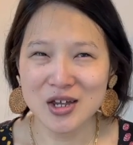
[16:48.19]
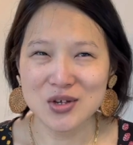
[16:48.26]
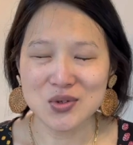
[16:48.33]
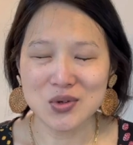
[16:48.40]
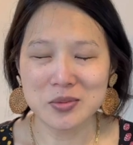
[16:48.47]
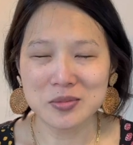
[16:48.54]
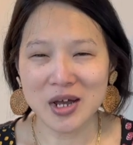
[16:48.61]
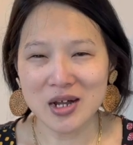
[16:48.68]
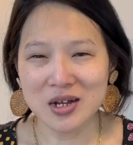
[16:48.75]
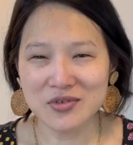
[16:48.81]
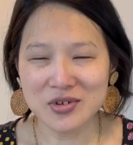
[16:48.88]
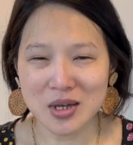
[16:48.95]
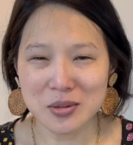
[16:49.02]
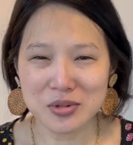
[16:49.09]
So I'm kind of
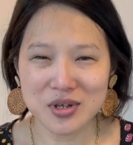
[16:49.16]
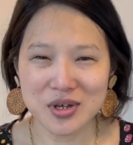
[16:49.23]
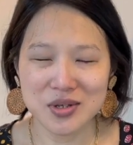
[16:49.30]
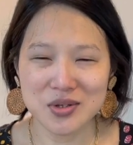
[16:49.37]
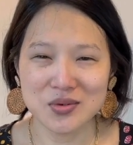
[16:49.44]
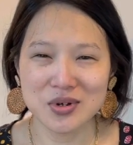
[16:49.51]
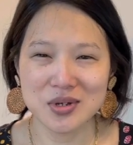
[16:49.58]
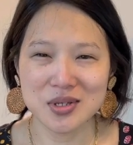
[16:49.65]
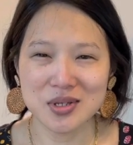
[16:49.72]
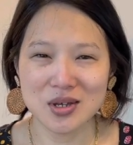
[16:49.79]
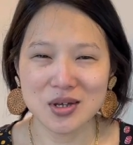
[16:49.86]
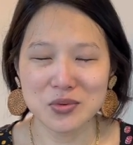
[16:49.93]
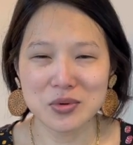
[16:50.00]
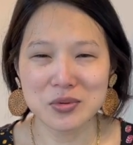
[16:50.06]
in that place where it's
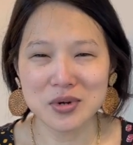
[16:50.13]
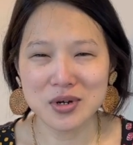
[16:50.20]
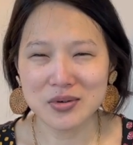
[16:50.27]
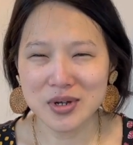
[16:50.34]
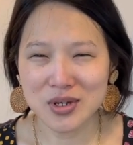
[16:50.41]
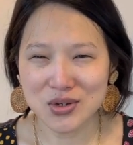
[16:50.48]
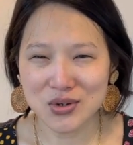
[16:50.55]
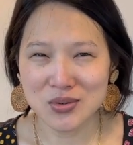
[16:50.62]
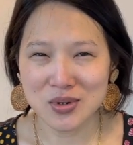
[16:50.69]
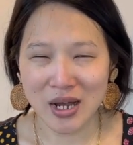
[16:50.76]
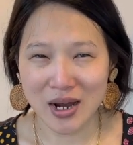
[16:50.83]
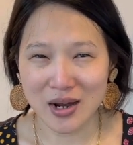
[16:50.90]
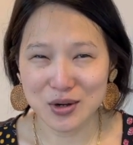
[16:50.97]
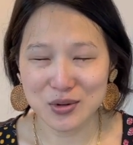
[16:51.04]
like, well, what do I do
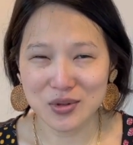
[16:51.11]
now?